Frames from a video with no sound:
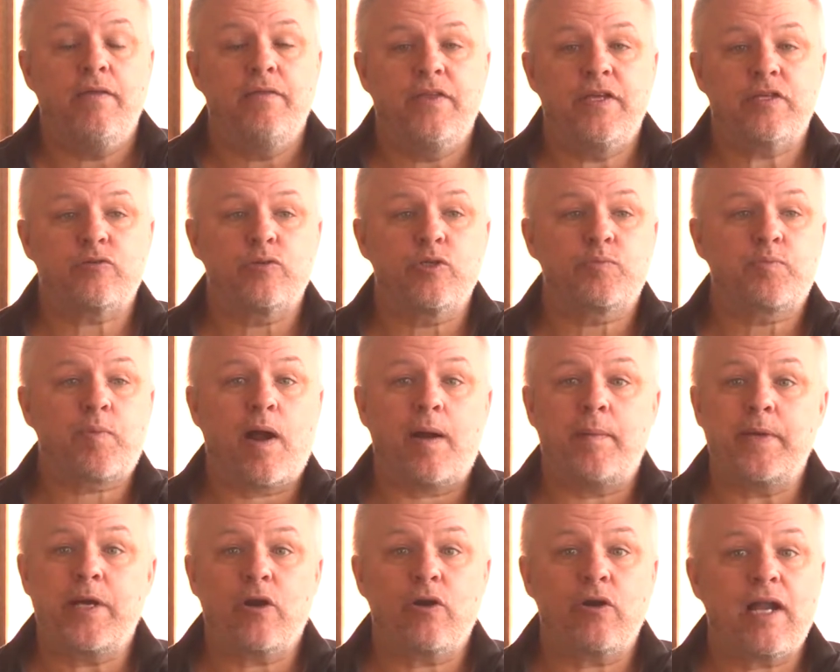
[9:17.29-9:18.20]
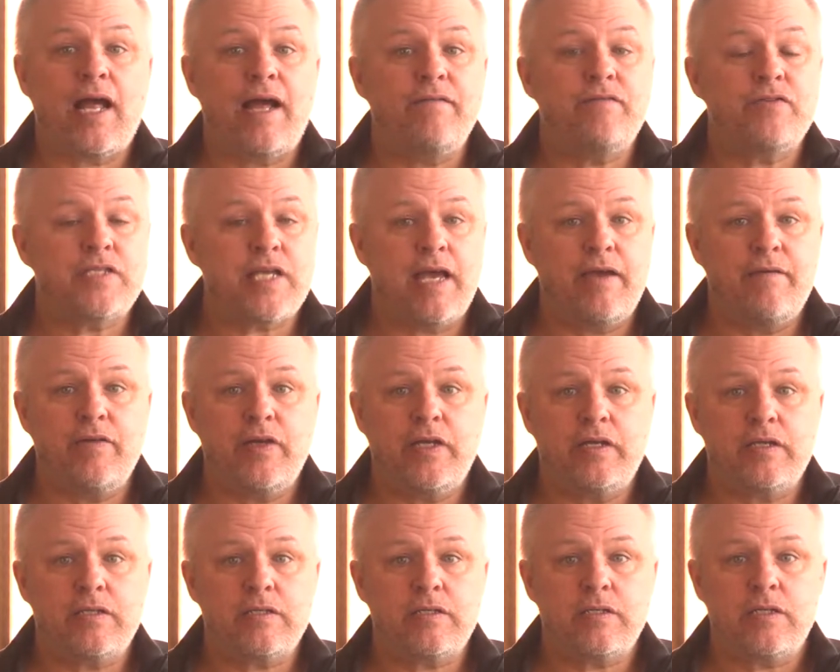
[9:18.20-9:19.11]
This was probably her life
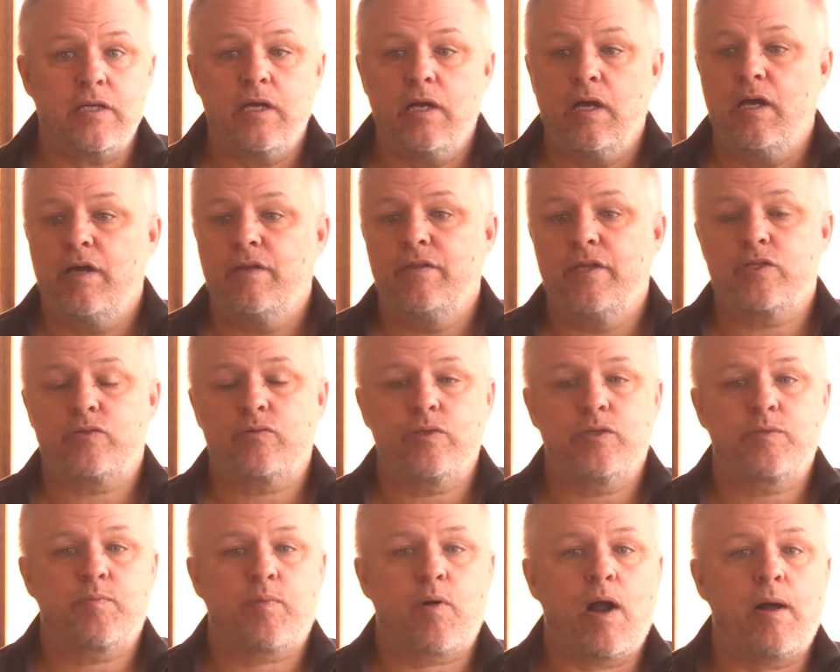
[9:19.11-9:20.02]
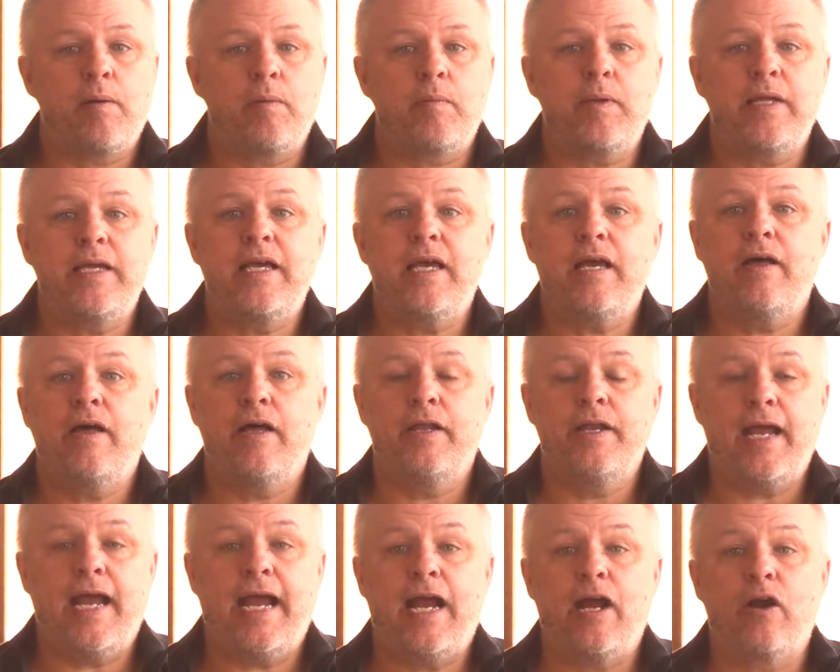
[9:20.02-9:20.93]
savings. This was probably
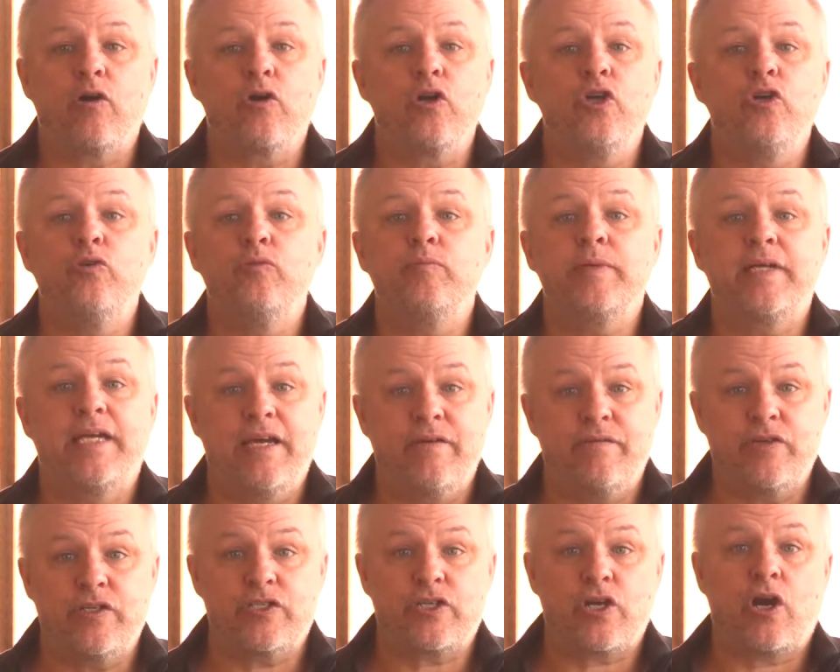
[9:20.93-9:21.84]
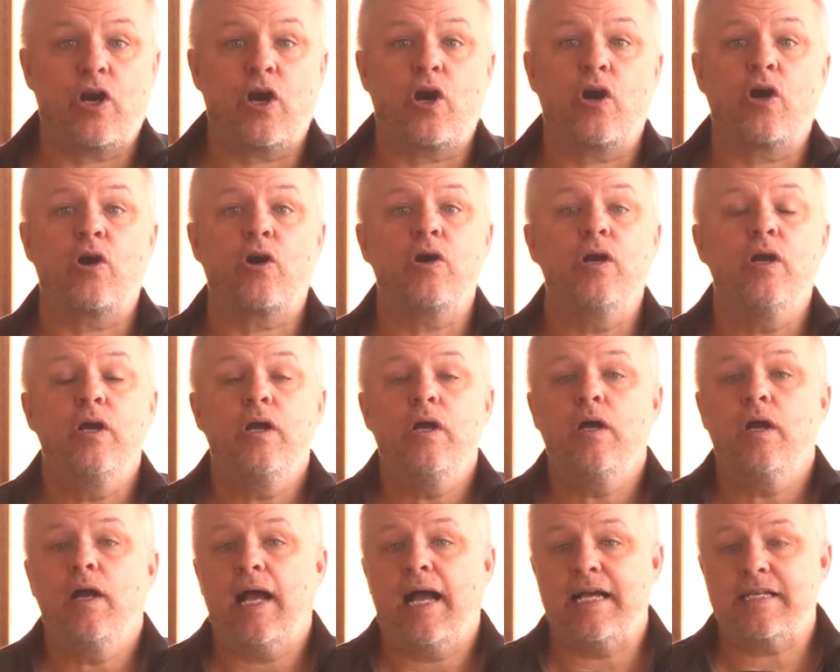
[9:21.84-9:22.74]
an heirloom given to her
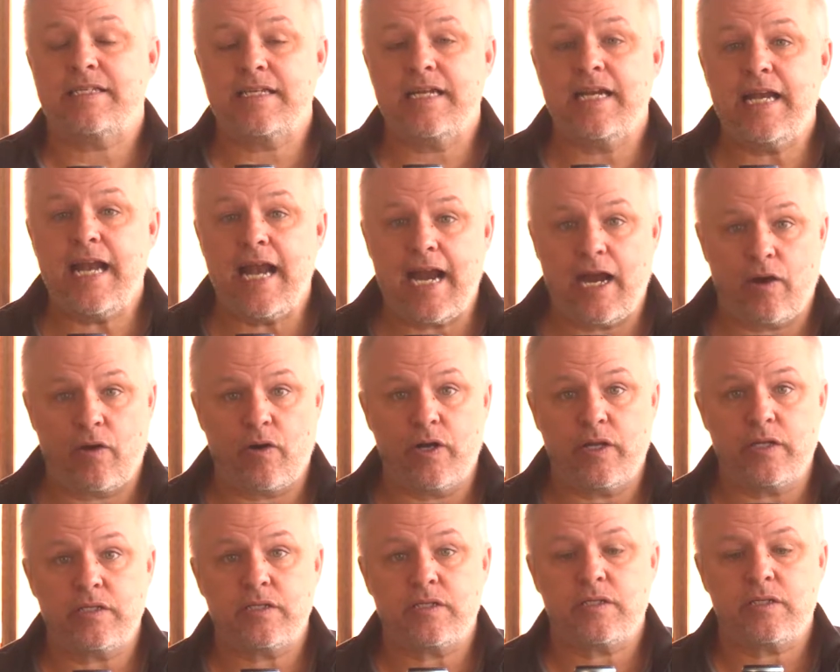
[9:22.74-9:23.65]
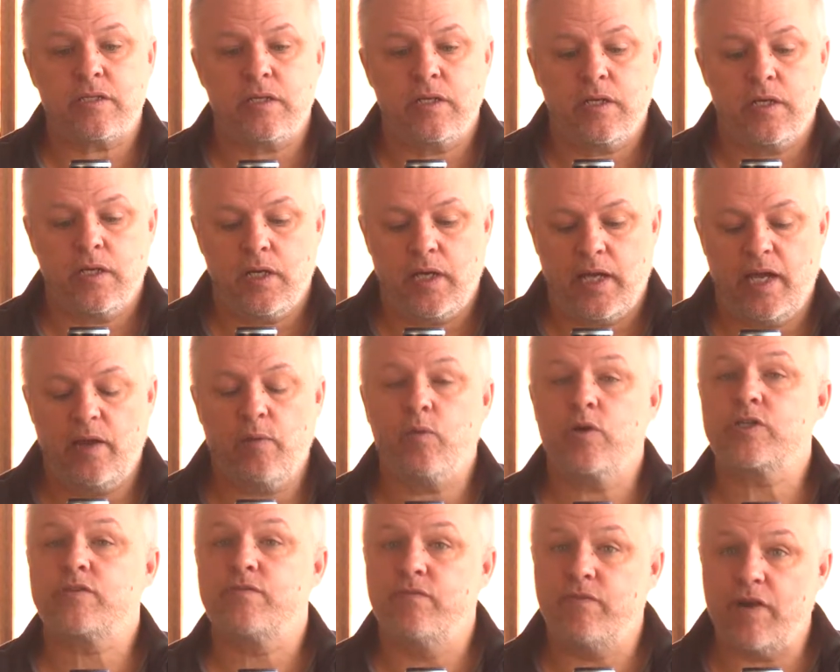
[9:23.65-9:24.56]
as an inheritance. It
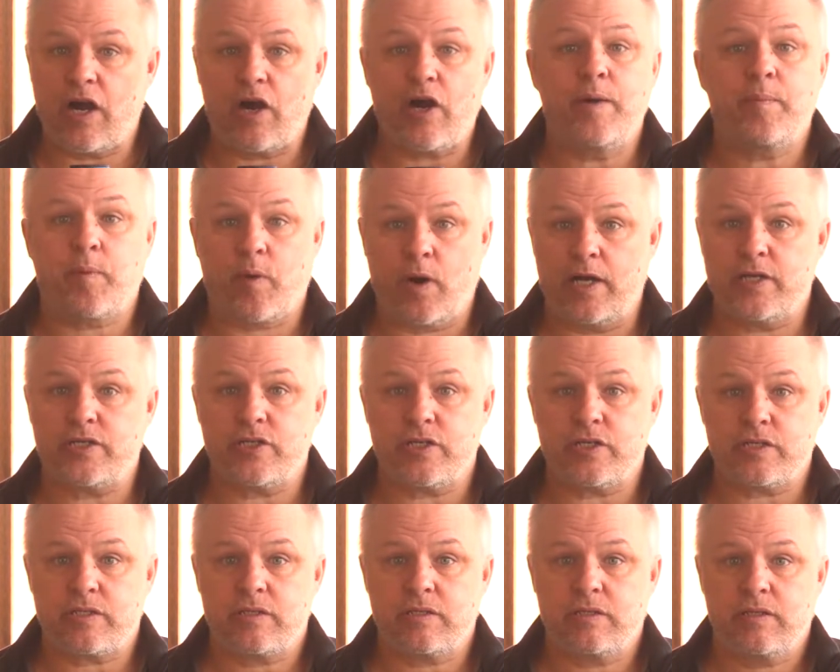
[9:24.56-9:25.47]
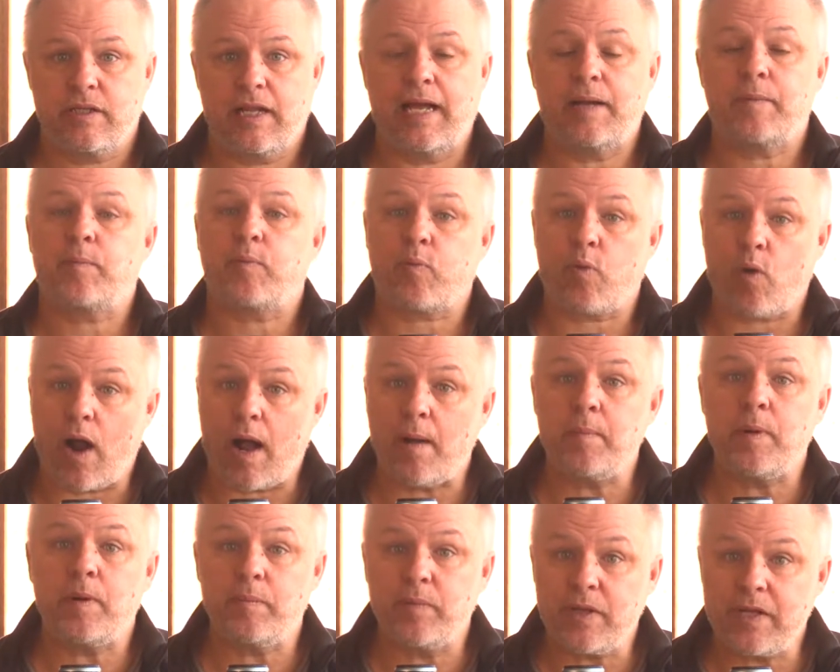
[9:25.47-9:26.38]
was very precious, like
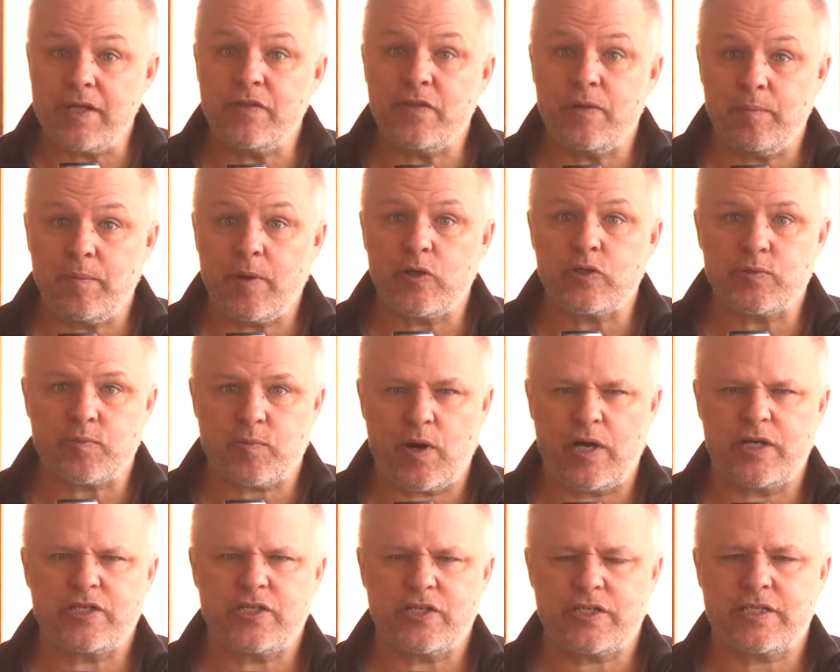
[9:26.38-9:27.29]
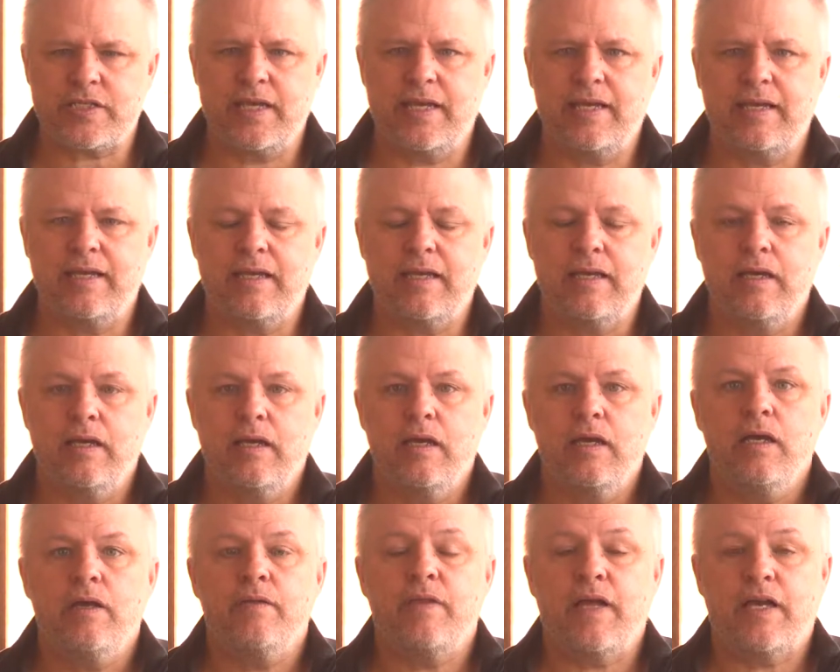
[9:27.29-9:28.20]
probably the most precious thing
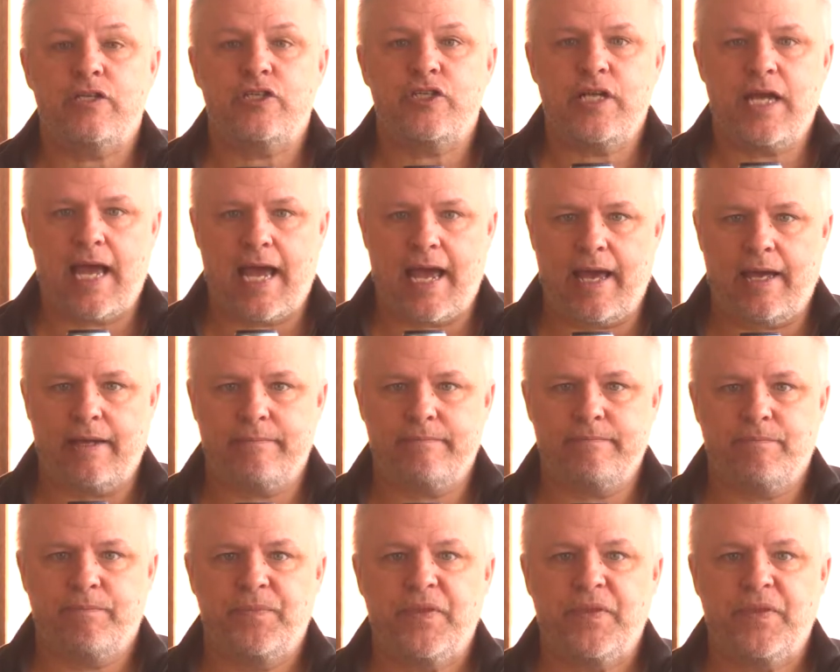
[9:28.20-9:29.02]
that she had.